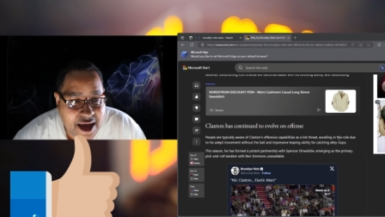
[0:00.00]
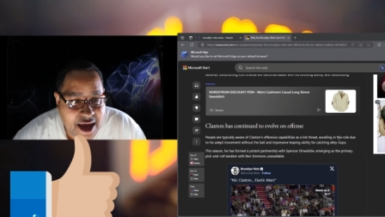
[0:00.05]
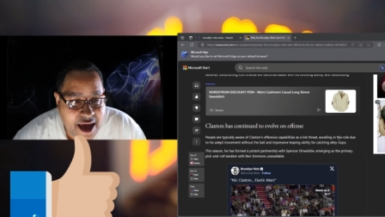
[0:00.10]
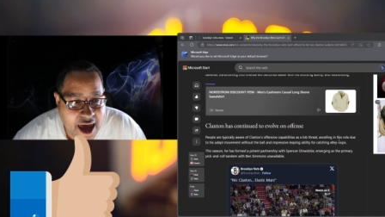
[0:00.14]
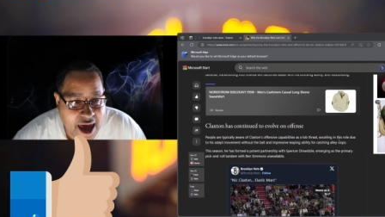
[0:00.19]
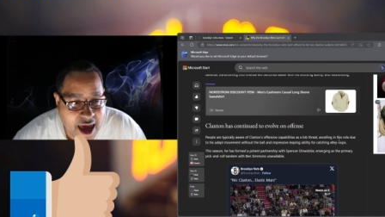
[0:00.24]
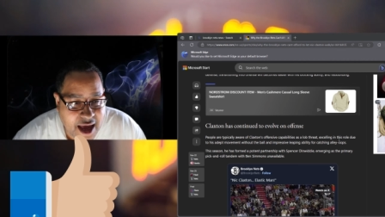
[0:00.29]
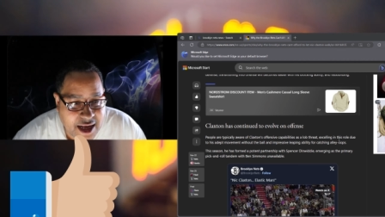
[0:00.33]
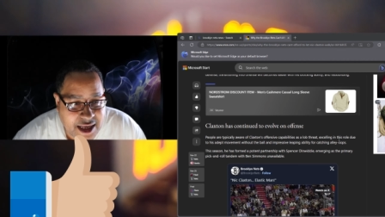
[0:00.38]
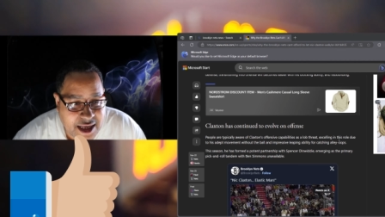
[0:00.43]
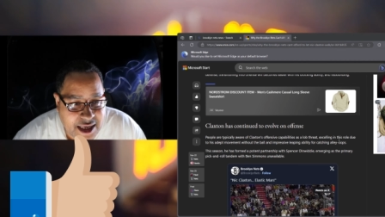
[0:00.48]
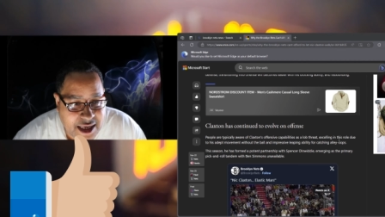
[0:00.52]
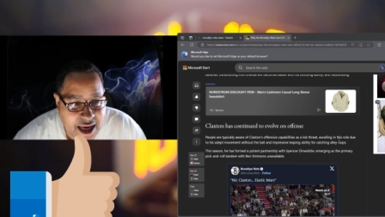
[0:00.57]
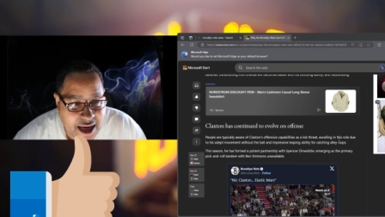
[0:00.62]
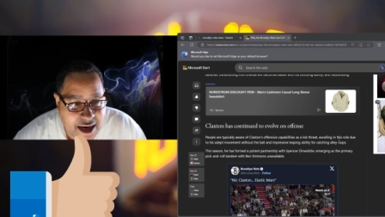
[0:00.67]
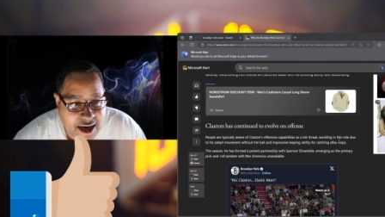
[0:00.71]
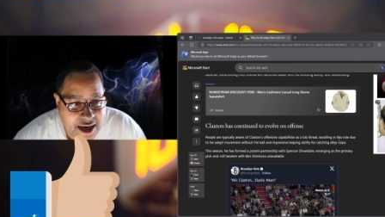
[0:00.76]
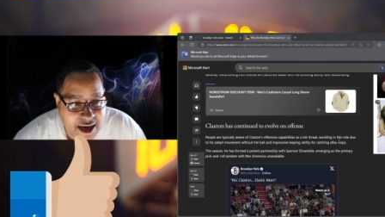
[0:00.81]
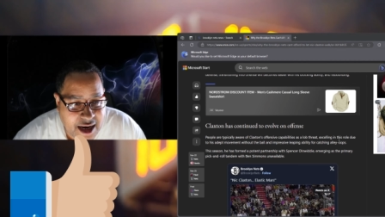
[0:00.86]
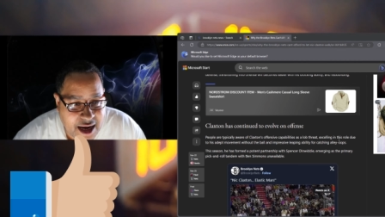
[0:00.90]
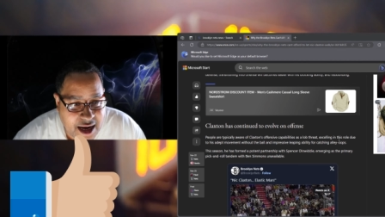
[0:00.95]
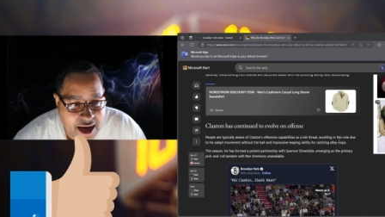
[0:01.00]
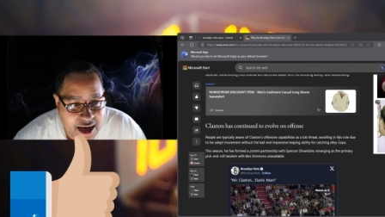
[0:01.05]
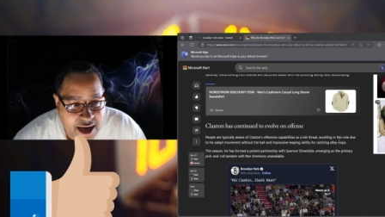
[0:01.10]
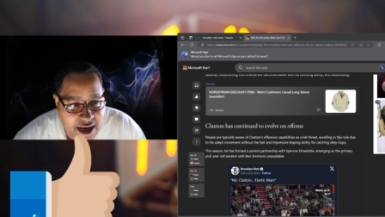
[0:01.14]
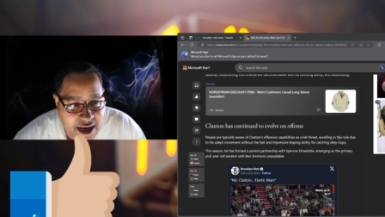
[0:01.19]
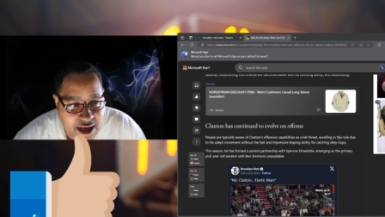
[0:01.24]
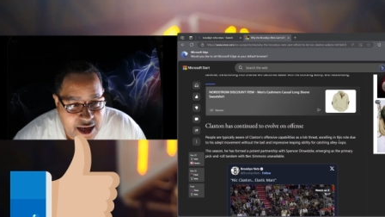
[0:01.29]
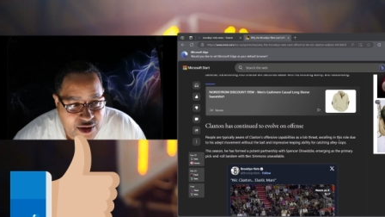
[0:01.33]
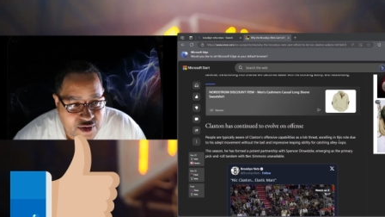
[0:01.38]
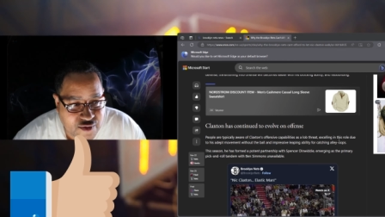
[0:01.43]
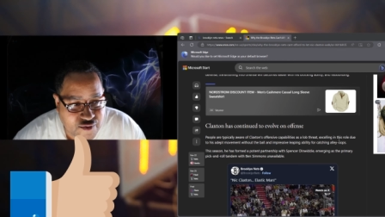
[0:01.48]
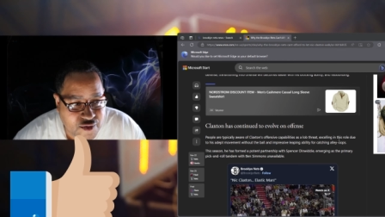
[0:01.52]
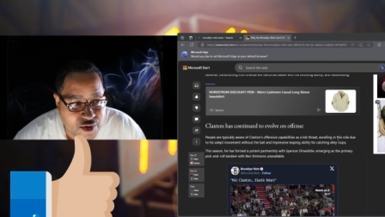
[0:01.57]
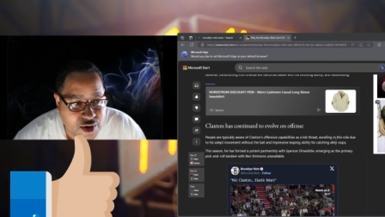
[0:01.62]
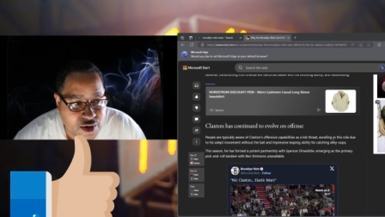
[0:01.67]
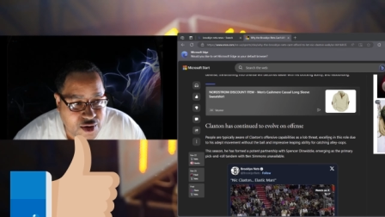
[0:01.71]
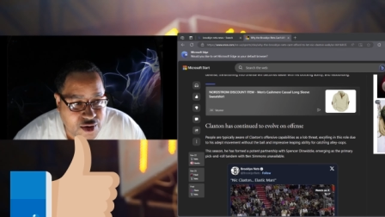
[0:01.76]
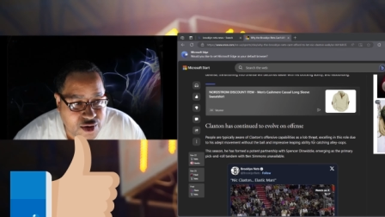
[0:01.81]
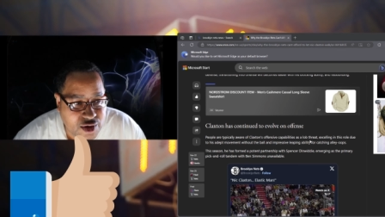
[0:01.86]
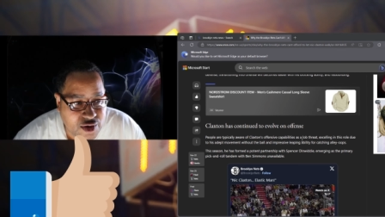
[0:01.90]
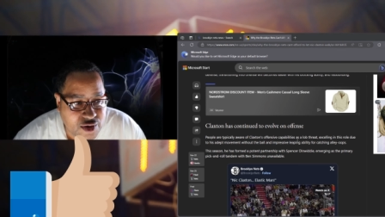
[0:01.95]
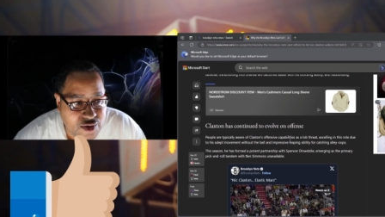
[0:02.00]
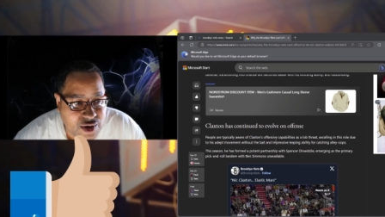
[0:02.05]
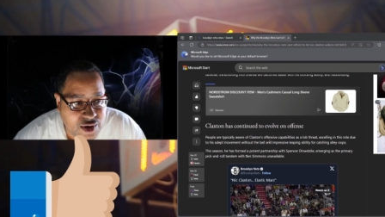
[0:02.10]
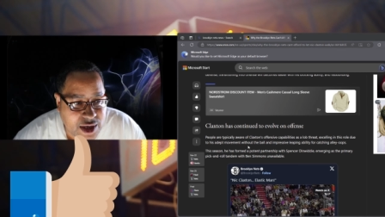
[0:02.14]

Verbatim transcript: excelling in his role due